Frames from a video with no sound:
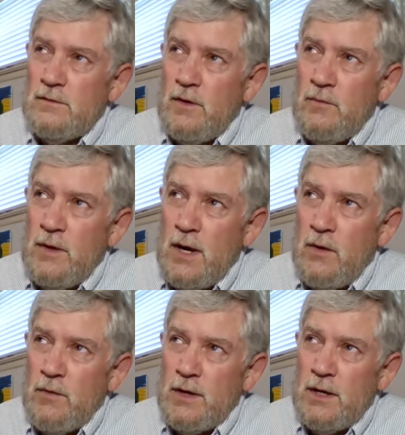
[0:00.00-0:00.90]
and
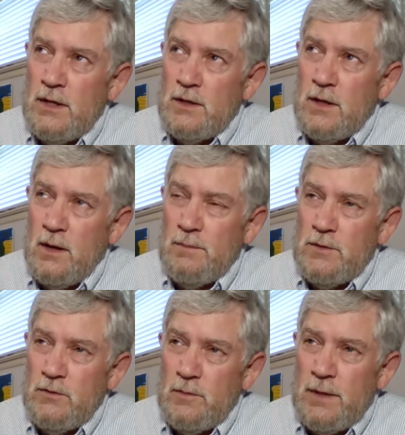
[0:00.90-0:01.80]
now we're getting up
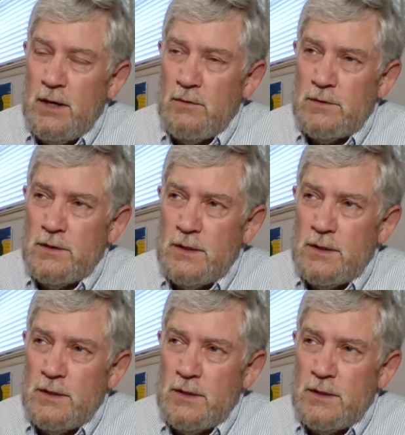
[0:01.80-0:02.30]
to about